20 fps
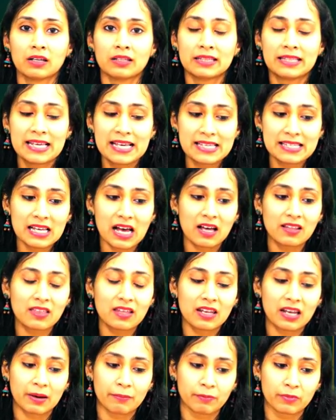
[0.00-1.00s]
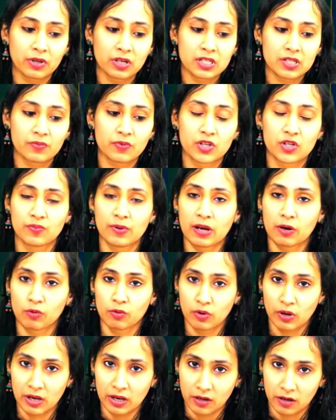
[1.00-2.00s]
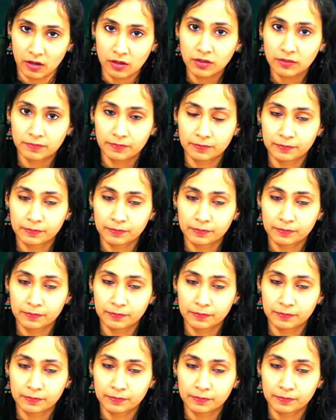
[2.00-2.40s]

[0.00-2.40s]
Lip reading: These are the numbers which we are going to learn.